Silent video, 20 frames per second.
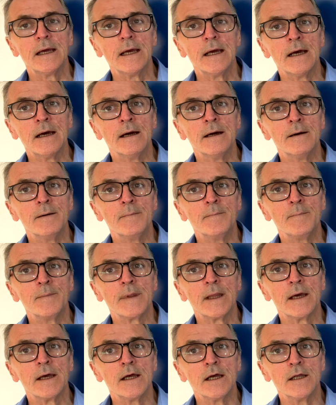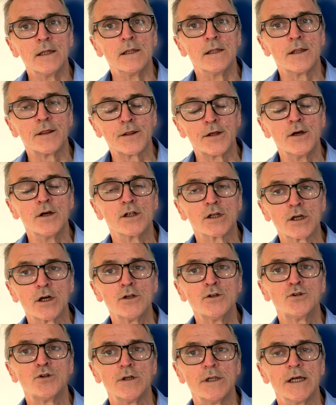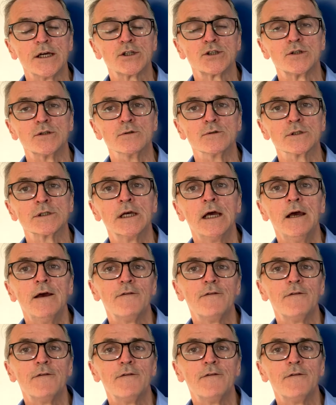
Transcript: third country nationals